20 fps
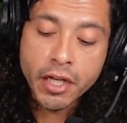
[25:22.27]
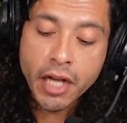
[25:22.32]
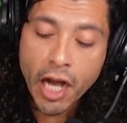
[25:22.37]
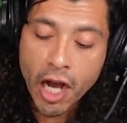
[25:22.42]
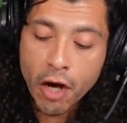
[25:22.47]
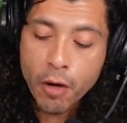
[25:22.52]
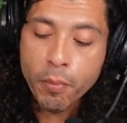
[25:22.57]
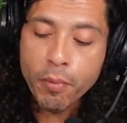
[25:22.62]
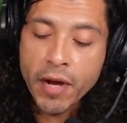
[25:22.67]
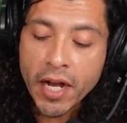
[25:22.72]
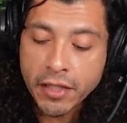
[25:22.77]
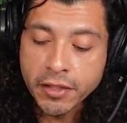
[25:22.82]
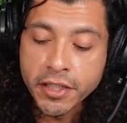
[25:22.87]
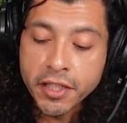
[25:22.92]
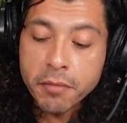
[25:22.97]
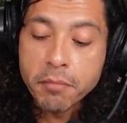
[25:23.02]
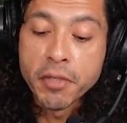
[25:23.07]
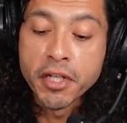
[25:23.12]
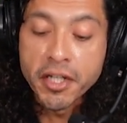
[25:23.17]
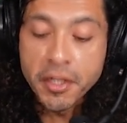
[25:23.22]
that
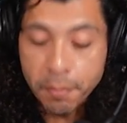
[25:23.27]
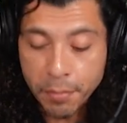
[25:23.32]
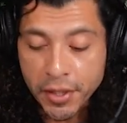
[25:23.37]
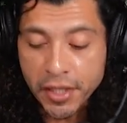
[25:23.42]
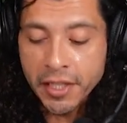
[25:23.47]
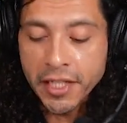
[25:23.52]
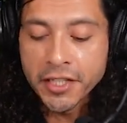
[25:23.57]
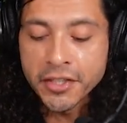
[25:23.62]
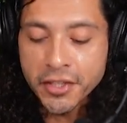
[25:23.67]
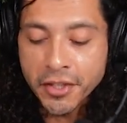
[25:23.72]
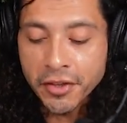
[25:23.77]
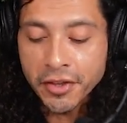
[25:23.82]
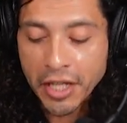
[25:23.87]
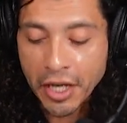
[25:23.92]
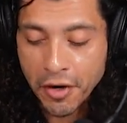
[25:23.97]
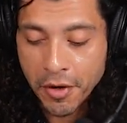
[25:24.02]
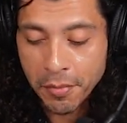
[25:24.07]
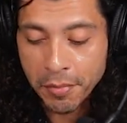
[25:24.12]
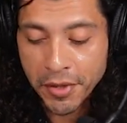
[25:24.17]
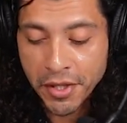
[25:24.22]
chiropractic
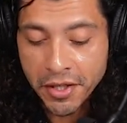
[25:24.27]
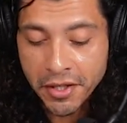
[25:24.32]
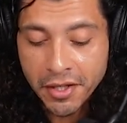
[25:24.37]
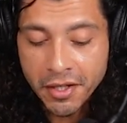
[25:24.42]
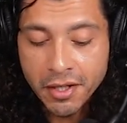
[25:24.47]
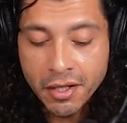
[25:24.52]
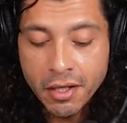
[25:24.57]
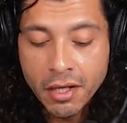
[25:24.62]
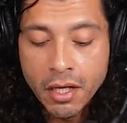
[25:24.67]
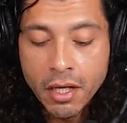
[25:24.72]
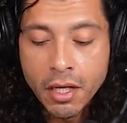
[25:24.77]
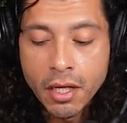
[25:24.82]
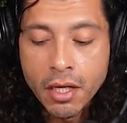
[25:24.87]
manipulation therapy